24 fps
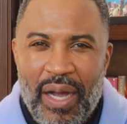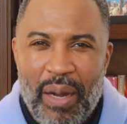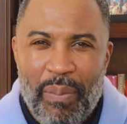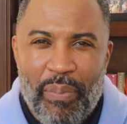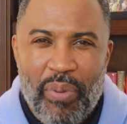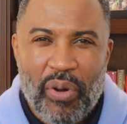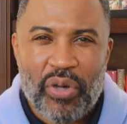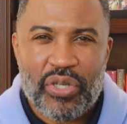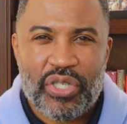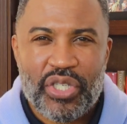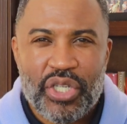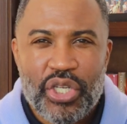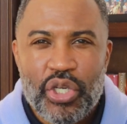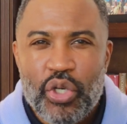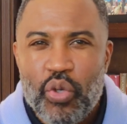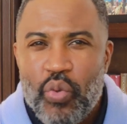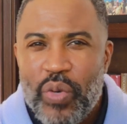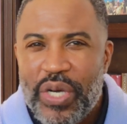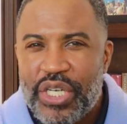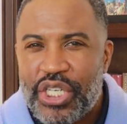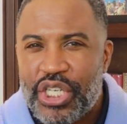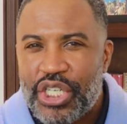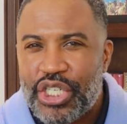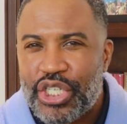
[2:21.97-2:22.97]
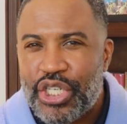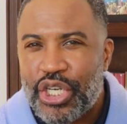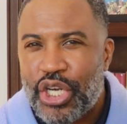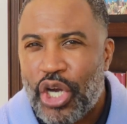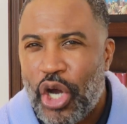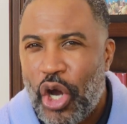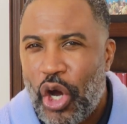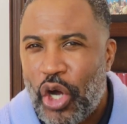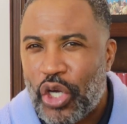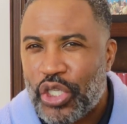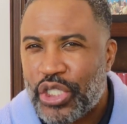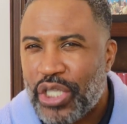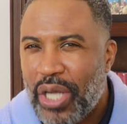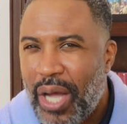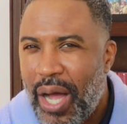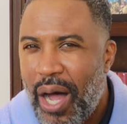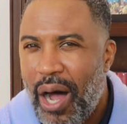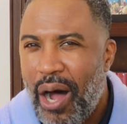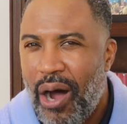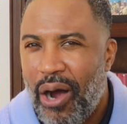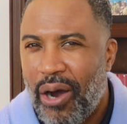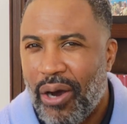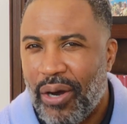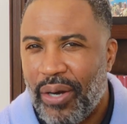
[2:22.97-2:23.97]
a person who wishes to cause
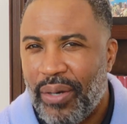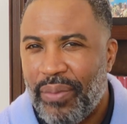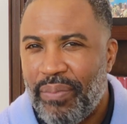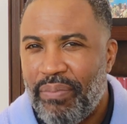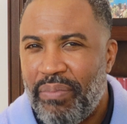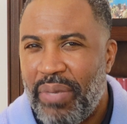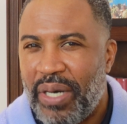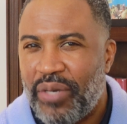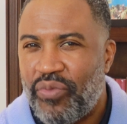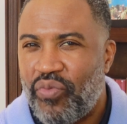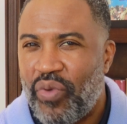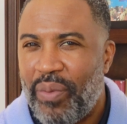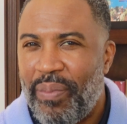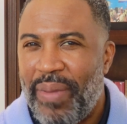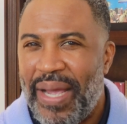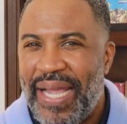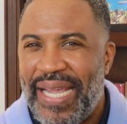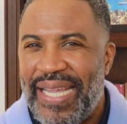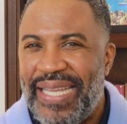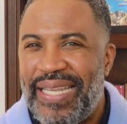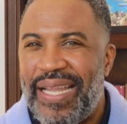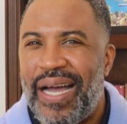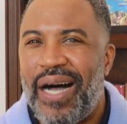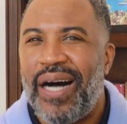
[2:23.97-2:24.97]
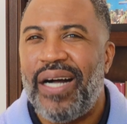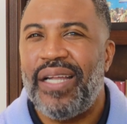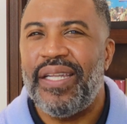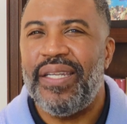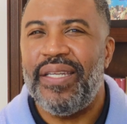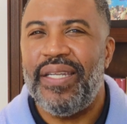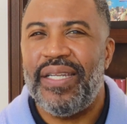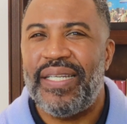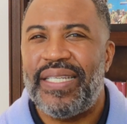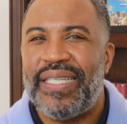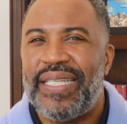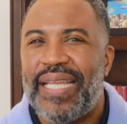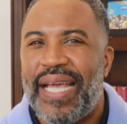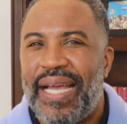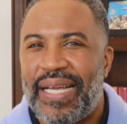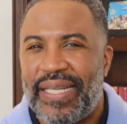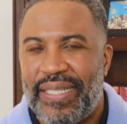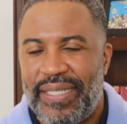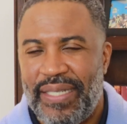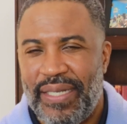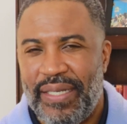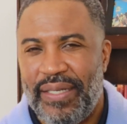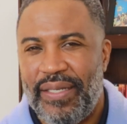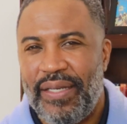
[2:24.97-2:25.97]
harm but remain
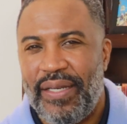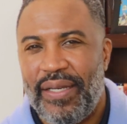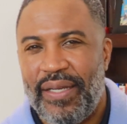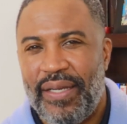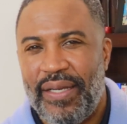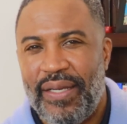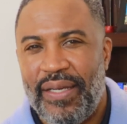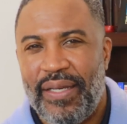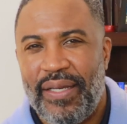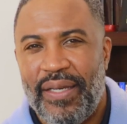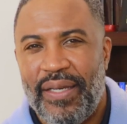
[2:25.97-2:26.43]
undetected.